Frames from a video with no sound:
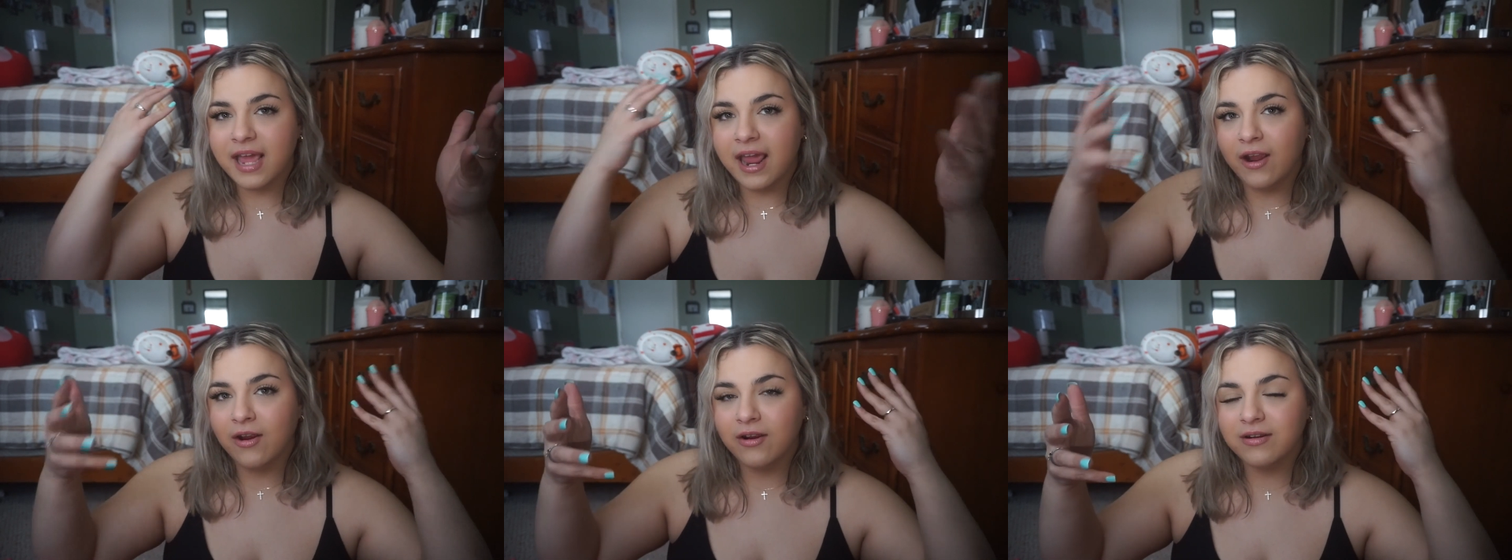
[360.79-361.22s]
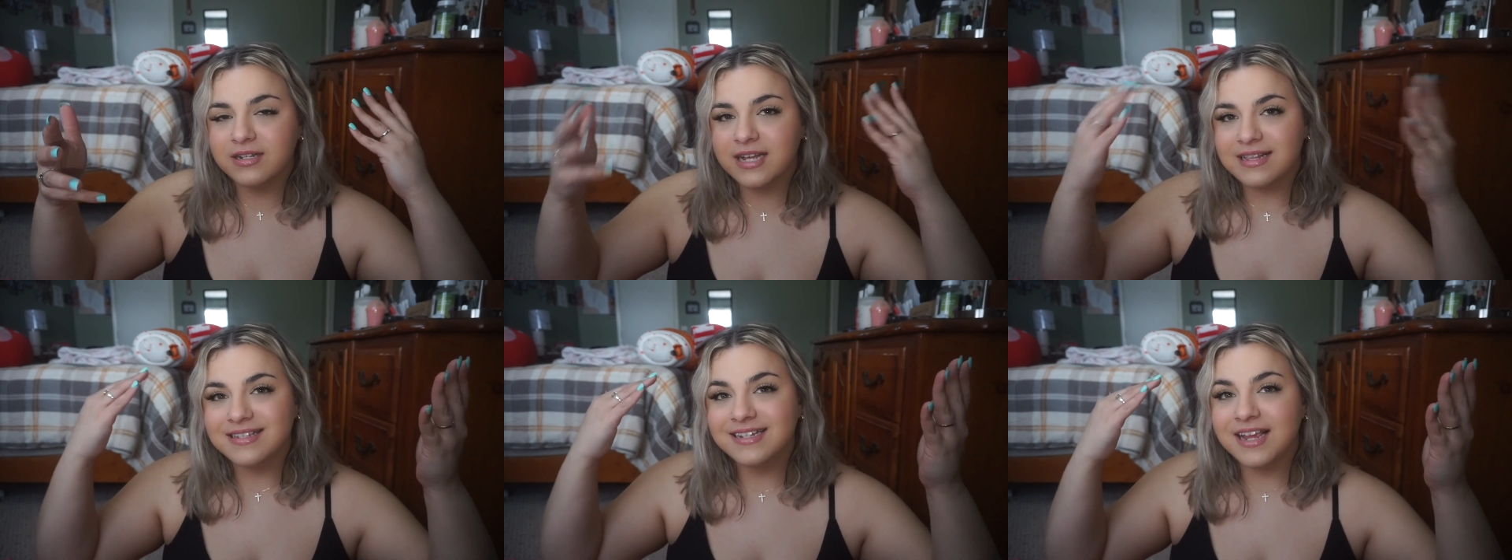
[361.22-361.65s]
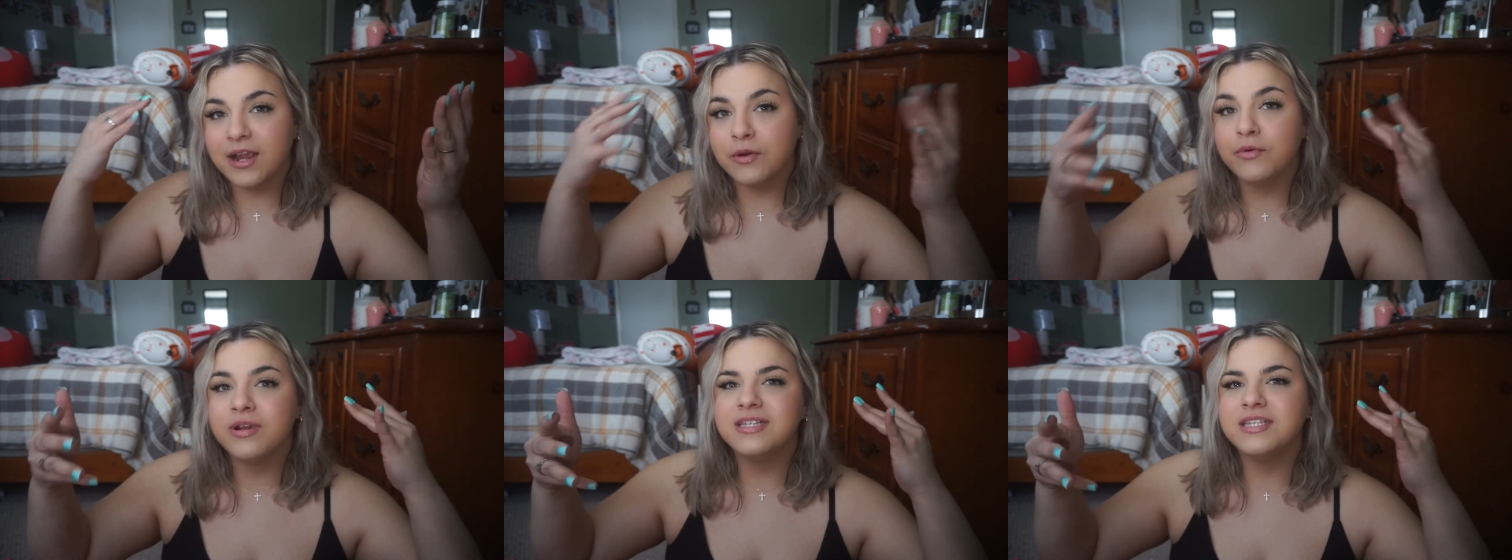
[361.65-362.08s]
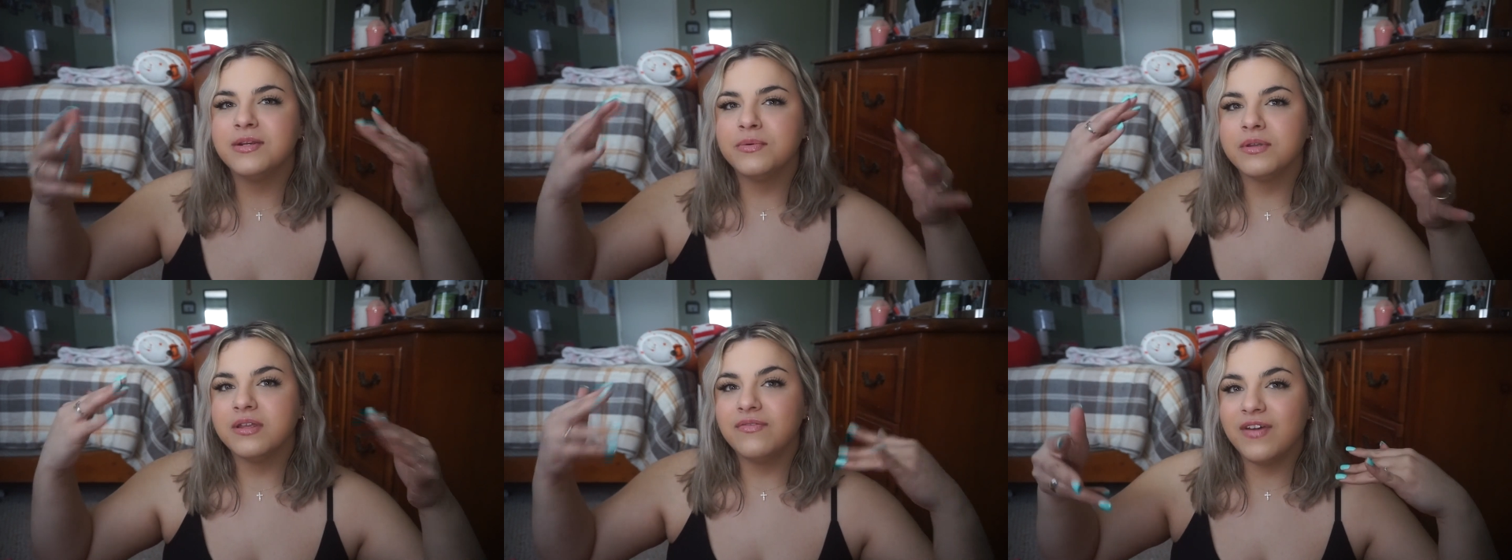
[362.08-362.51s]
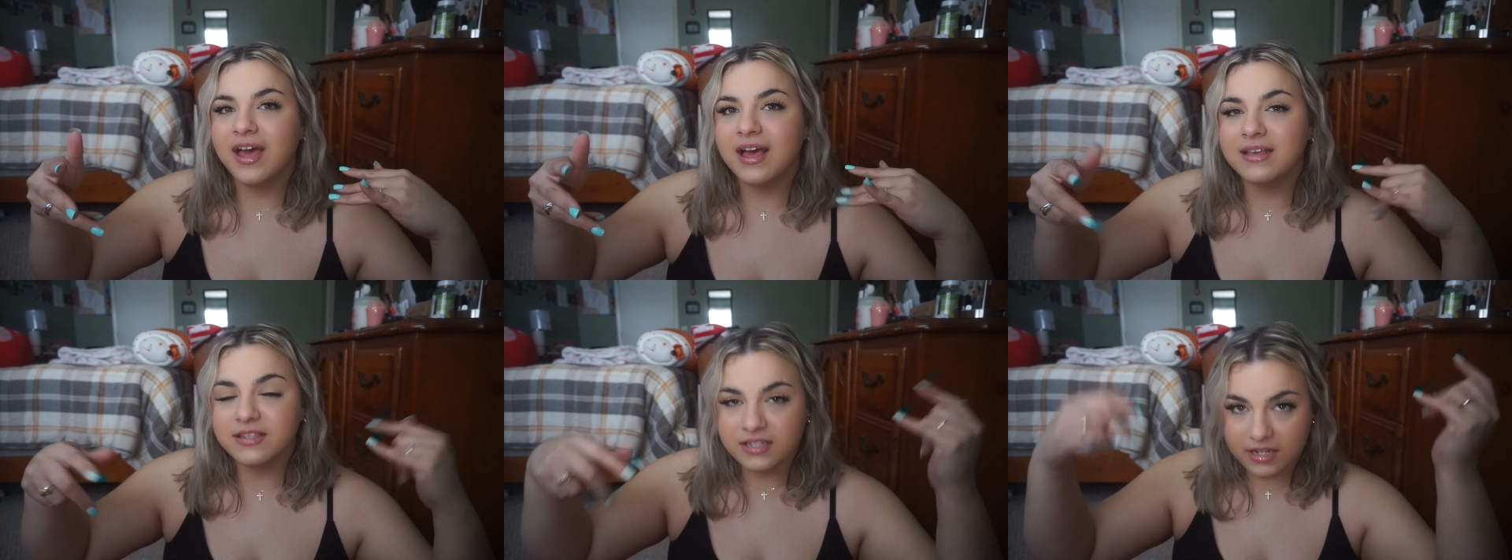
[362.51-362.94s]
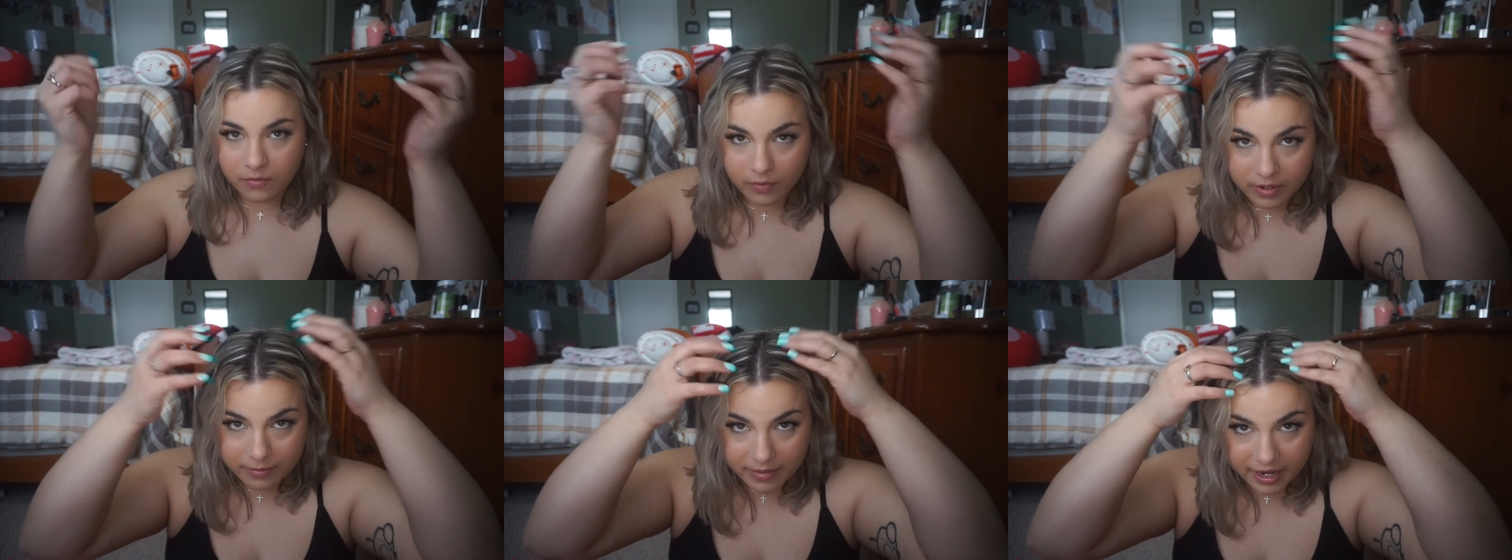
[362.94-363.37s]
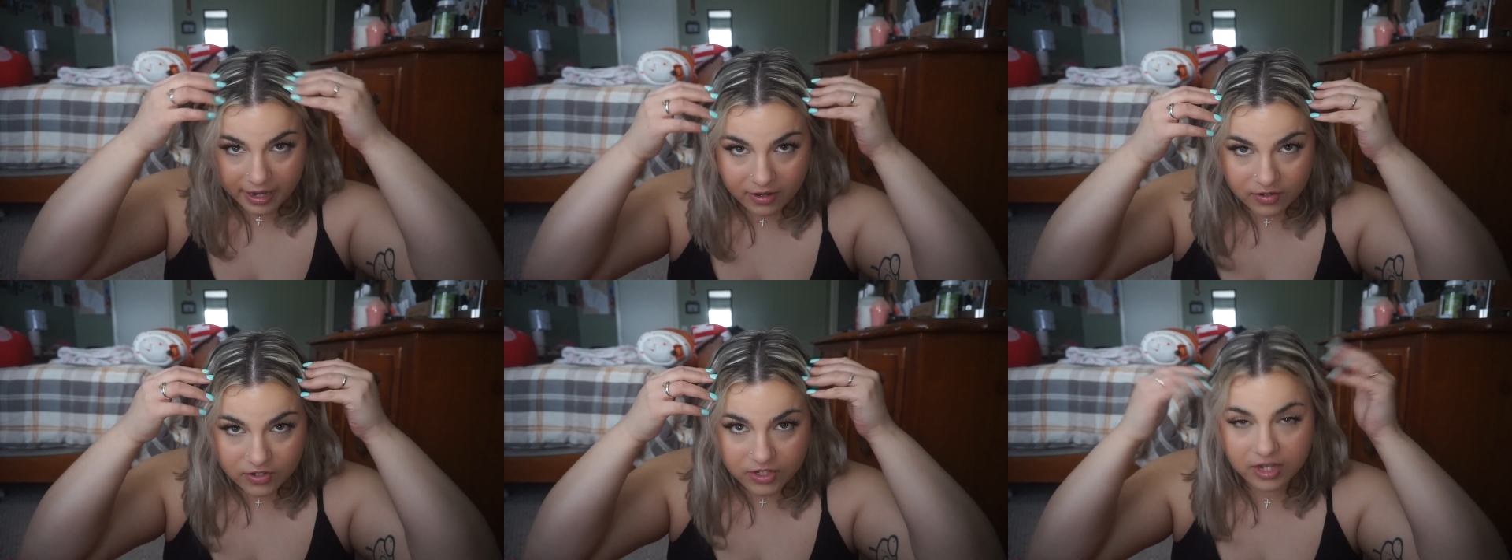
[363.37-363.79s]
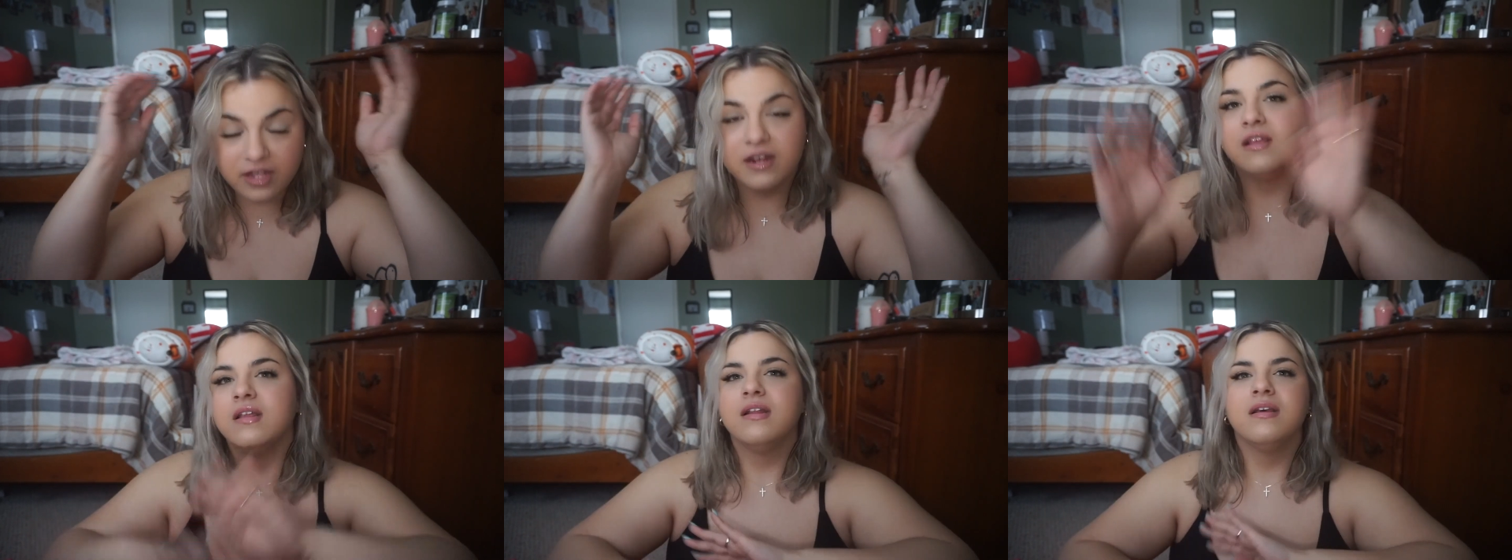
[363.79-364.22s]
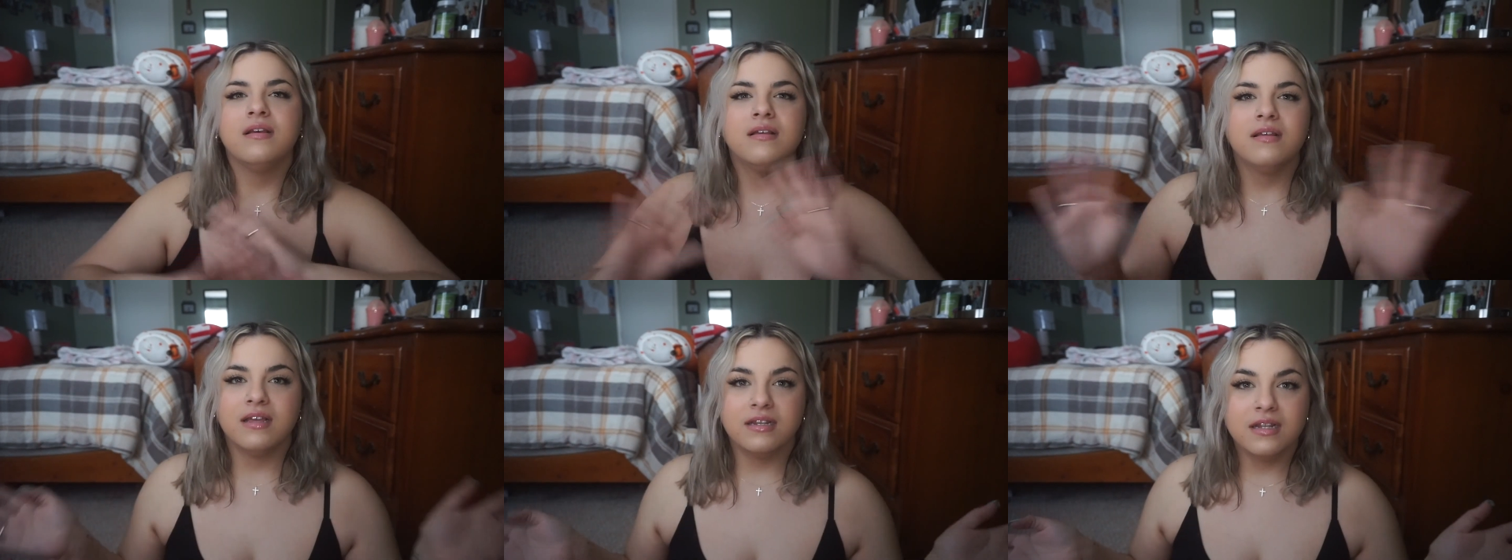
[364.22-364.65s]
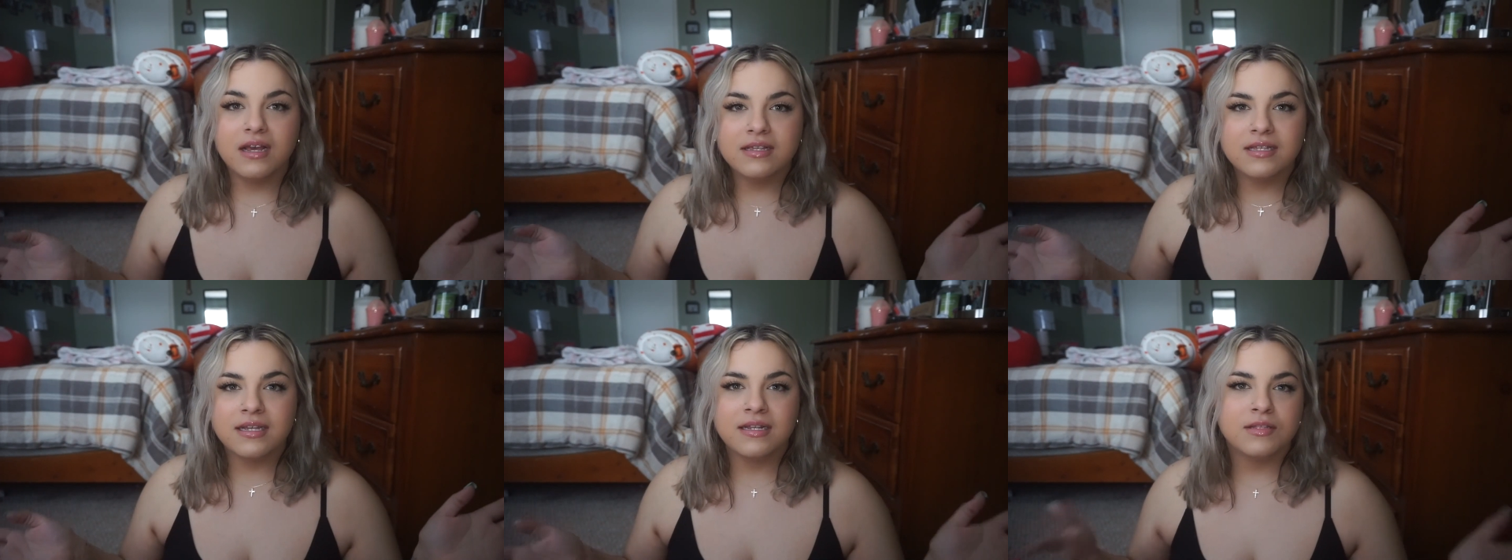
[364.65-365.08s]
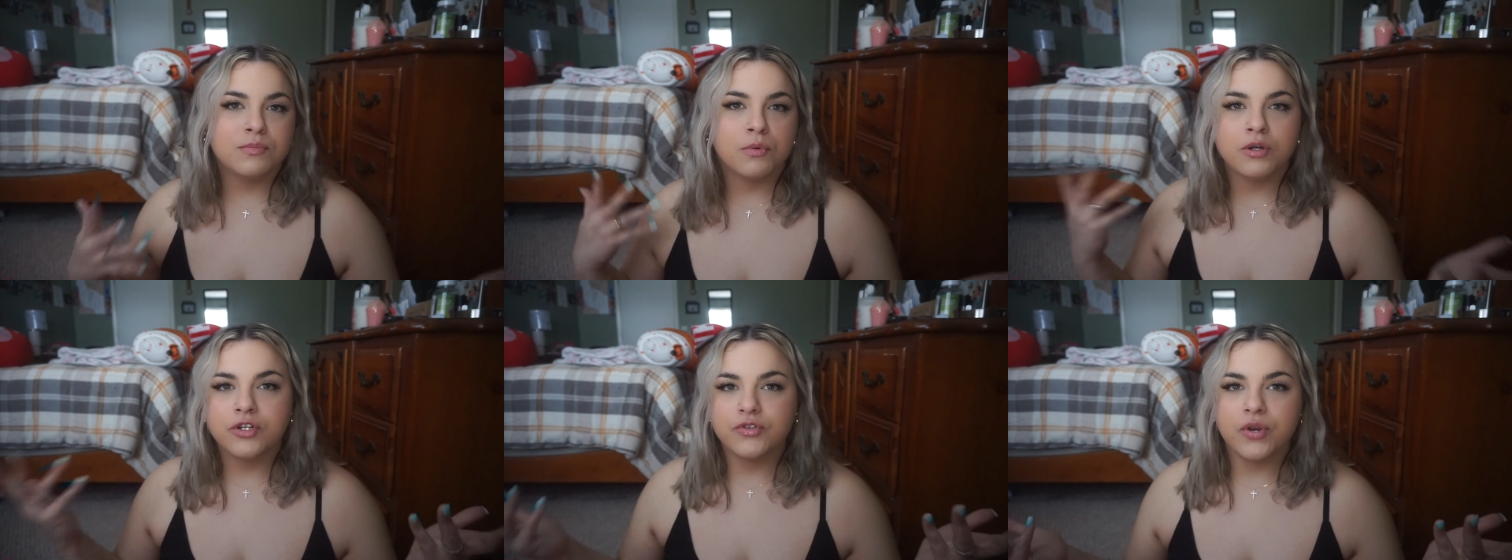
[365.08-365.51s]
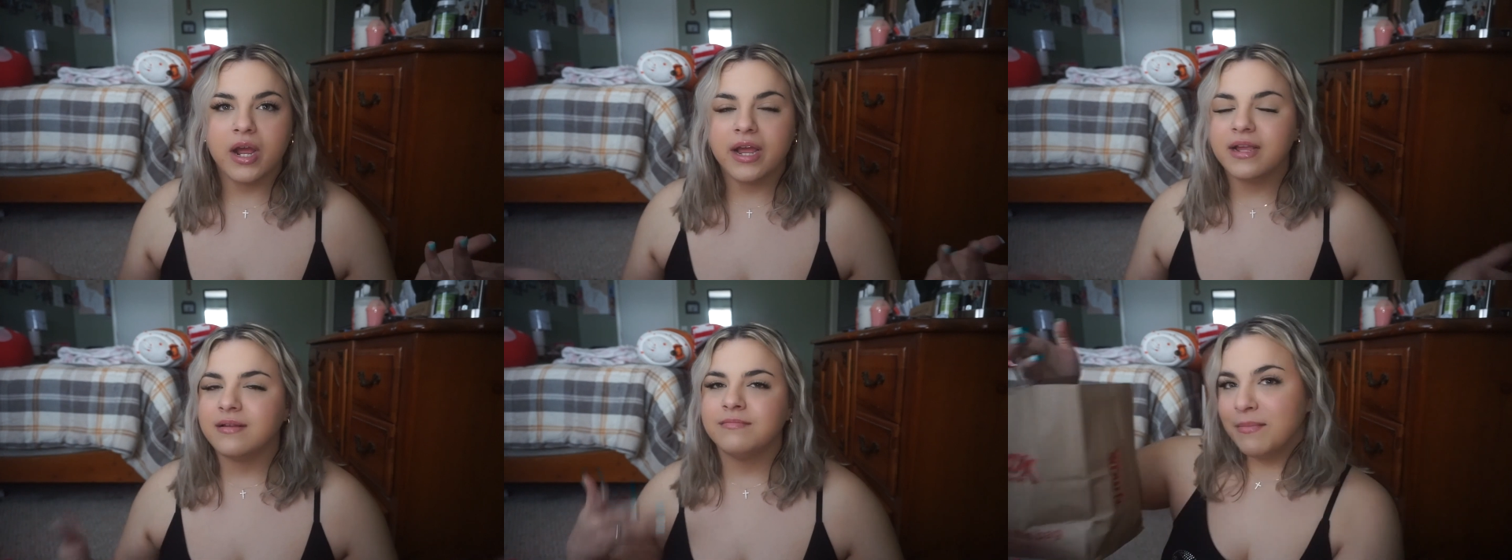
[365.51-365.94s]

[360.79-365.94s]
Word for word: hair tends to get greasy really fast, and when my hair is done, it doesn't. It's more dry.